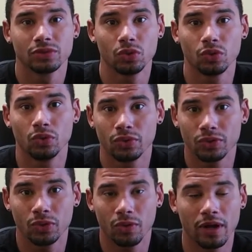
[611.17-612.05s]
Google
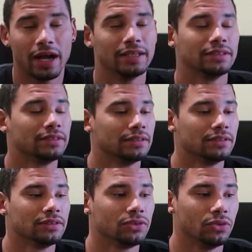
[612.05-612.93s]
guys,
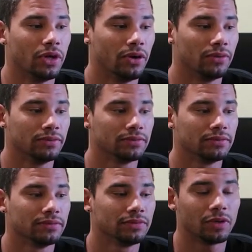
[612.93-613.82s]
you'll know
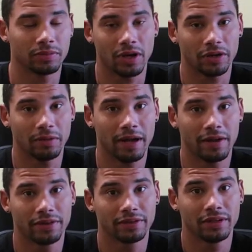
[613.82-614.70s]
what I'm talking
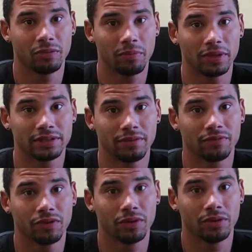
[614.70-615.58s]
about. And OnePlus
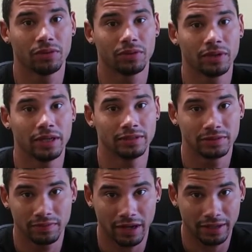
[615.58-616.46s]
7 Pro
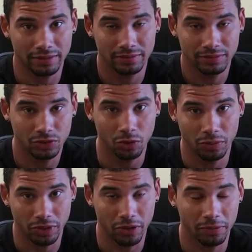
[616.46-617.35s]
is fucking
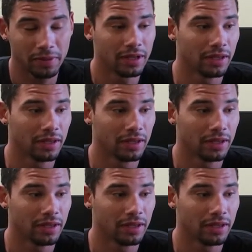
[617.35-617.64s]
super dope.